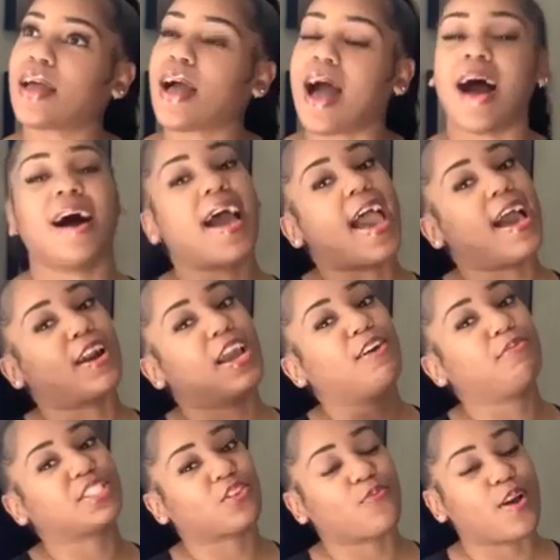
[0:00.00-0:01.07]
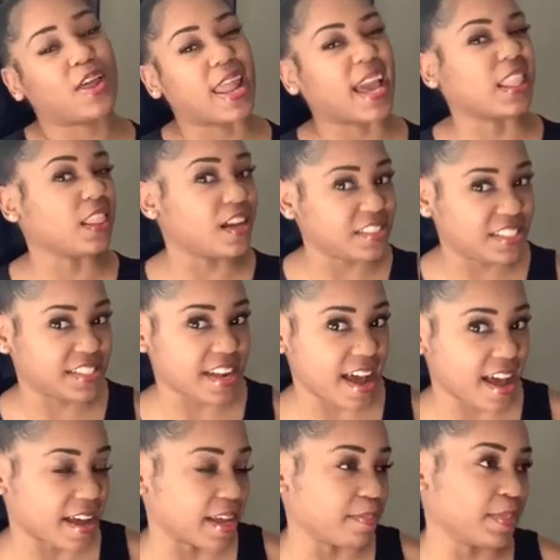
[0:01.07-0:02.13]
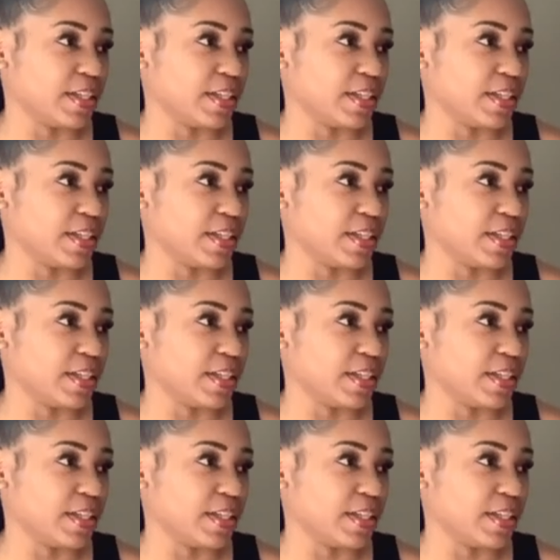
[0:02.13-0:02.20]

Uh, it was around like lunchtime.